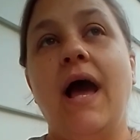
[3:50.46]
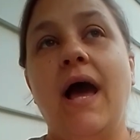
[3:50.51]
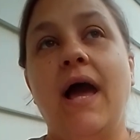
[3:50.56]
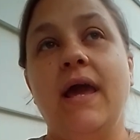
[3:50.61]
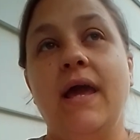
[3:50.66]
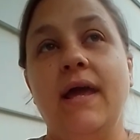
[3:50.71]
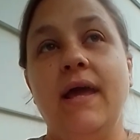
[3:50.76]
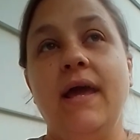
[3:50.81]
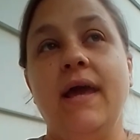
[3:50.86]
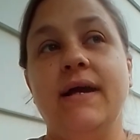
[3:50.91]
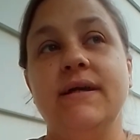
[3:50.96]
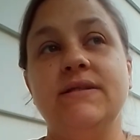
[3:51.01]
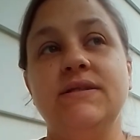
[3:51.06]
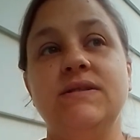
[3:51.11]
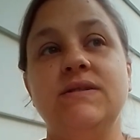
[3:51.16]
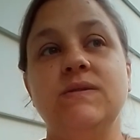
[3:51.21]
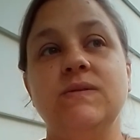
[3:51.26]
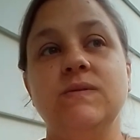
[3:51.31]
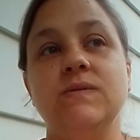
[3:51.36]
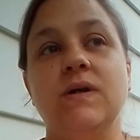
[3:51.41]
I've
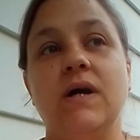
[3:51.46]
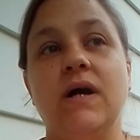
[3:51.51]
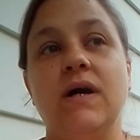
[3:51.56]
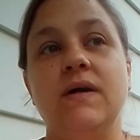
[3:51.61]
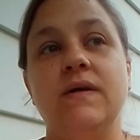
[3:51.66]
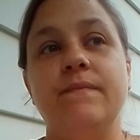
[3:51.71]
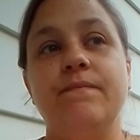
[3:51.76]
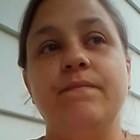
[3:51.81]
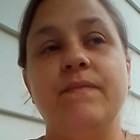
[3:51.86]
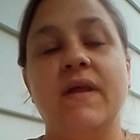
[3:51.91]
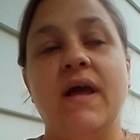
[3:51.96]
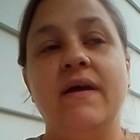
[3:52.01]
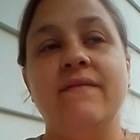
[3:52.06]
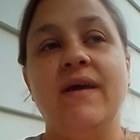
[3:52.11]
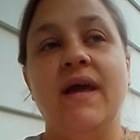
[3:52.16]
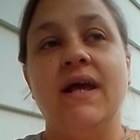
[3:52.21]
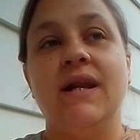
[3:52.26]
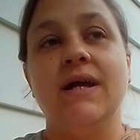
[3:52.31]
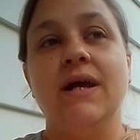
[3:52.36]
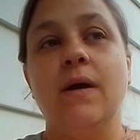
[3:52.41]

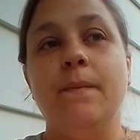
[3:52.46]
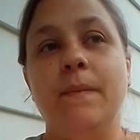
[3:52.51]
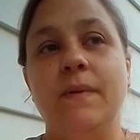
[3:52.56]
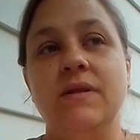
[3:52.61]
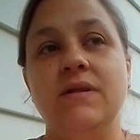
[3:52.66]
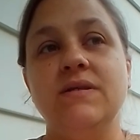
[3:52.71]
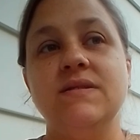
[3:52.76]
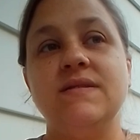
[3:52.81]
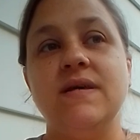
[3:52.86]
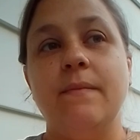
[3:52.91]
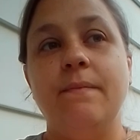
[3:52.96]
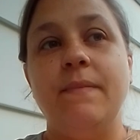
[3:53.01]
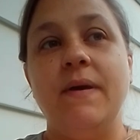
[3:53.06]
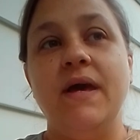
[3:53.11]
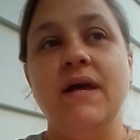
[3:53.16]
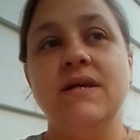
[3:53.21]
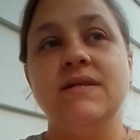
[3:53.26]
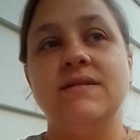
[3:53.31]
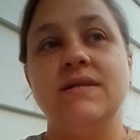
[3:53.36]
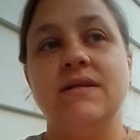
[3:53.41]
had a couple of
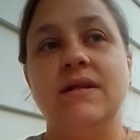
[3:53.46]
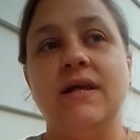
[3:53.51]
setbacks,